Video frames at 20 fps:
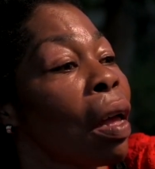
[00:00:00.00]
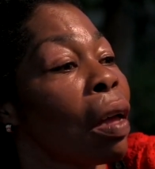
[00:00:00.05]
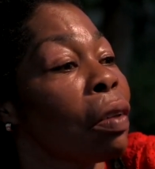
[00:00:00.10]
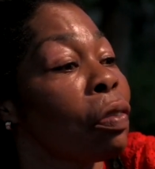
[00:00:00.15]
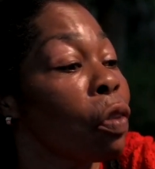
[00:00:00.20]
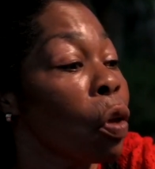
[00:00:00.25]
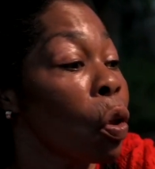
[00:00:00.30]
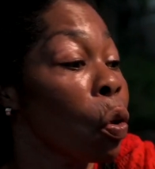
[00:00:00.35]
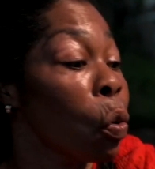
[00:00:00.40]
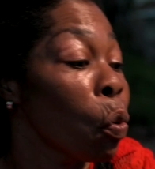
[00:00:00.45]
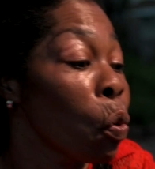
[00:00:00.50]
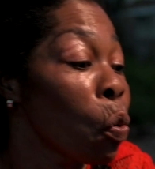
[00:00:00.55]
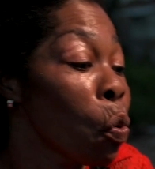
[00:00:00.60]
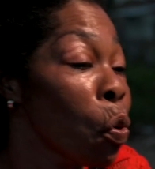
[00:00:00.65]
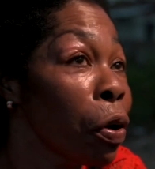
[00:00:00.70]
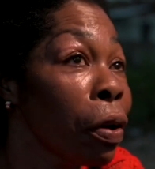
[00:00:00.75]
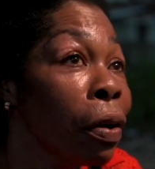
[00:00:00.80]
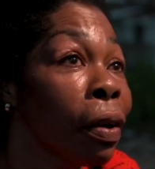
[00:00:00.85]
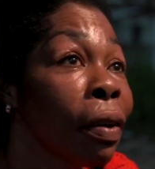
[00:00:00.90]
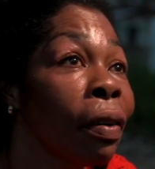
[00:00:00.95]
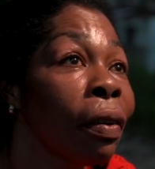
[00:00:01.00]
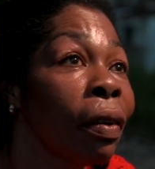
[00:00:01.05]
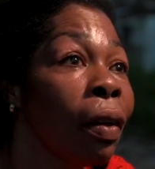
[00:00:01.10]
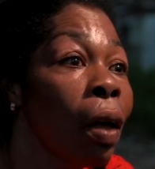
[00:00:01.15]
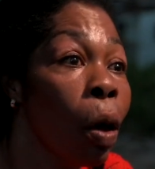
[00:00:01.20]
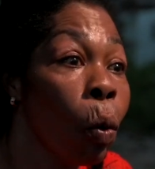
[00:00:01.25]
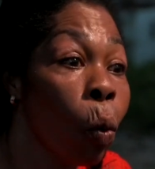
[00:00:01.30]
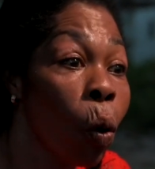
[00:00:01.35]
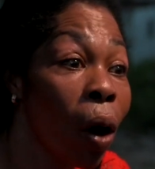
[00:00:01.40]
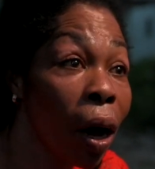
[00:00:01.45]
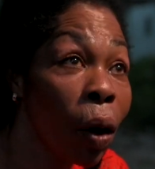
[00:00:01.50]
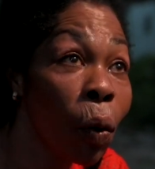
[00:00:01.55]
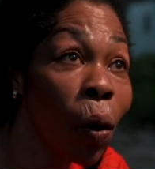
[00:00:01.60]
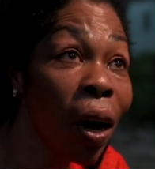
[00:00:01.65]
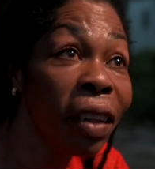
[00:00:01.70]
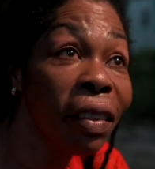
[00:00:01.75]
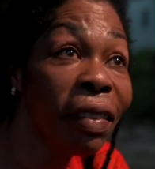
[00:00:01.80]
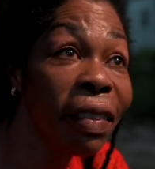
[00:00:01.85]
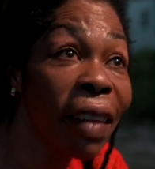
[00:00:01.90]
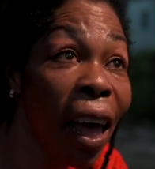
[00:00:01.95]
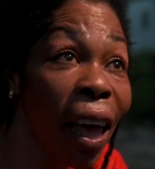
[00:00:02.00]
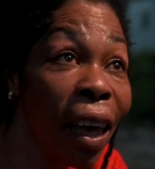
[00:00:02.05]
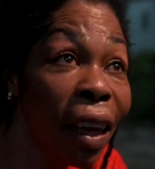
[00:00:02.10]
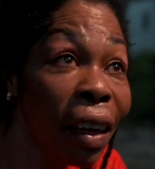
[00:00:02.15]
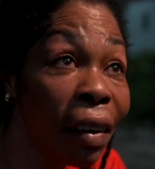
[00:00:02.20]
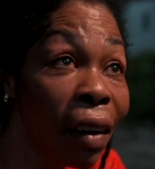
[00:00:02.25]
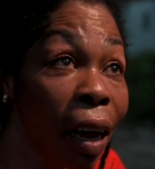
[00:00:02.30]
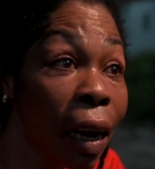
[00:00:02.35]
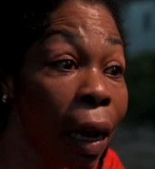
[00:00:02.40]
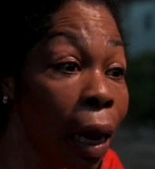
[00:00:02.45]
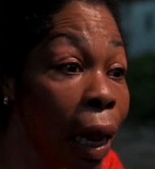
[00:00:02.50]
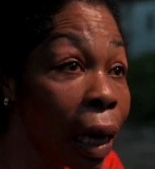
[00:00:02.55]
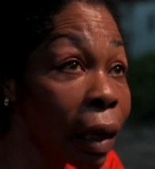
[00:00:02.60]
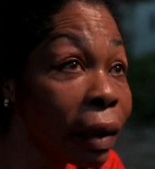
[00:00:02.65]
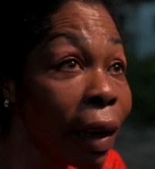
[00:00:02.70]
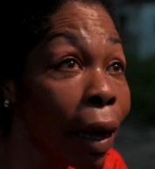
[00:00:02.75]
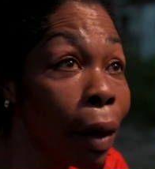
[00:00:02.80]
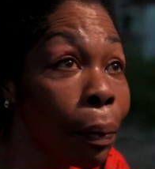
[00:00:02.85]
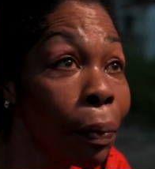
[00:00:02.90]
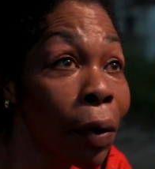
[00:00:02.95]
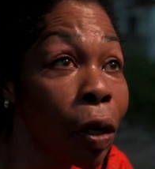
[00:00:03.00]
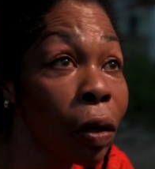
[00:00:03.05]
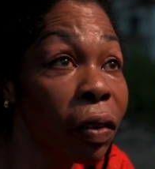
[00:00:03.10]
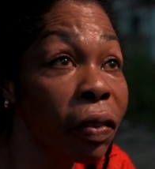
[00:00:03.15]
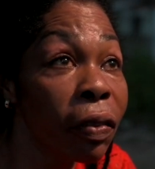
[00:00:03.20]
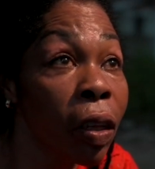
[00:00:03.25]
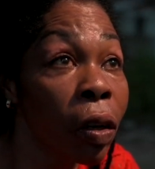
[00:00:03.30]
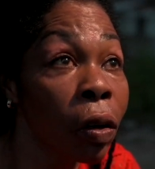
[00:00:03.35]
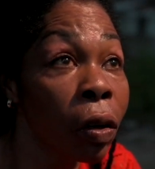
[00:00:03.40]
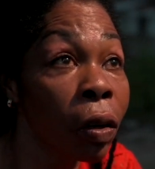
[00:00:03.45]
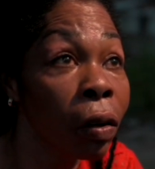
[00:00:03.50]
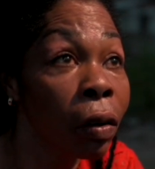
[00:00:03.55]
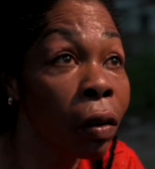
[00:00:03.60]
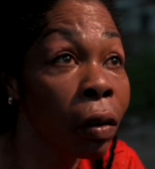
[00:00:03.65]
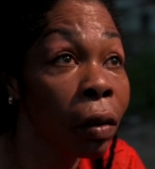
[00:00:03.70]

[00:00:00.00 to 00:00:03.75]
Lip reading: I say you look good. What go on, say? A long time I don't see you.